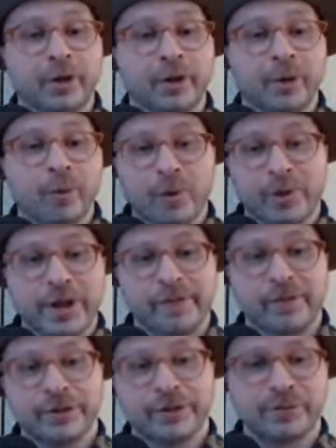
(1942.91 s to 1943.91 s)
what the
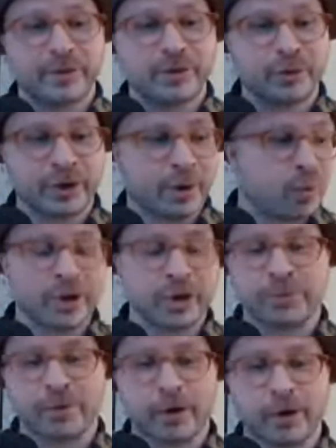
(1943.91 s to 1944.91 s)
difference is between a
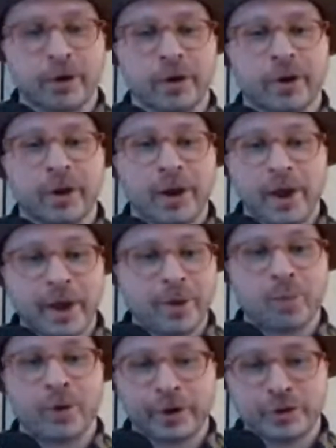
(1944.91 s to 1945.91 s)
mortgage broker and a
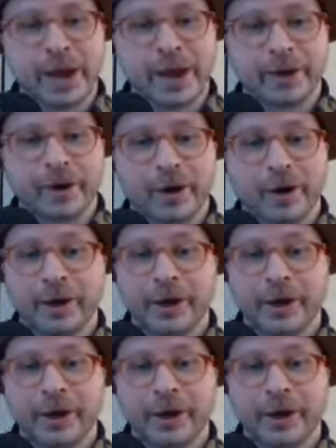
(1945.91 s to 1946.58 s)
mortgage banker.